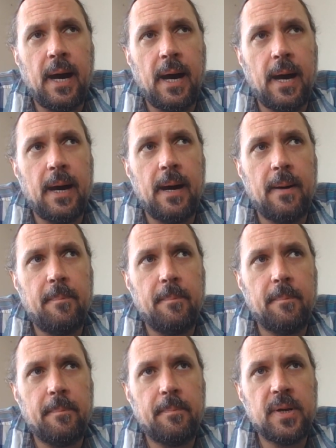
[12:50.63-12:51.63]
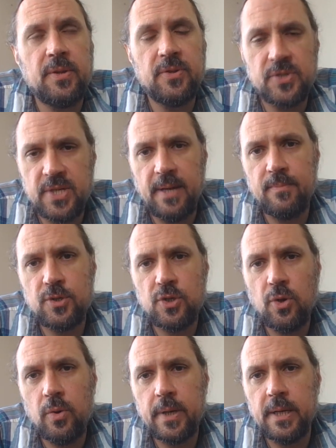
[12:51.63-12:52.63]
But at the same
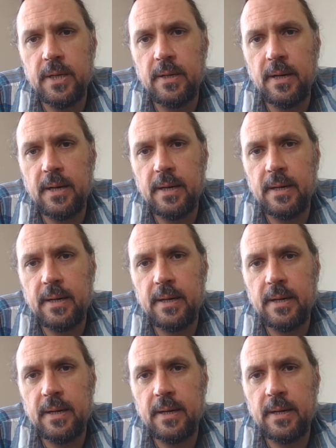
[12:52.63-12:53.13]
token,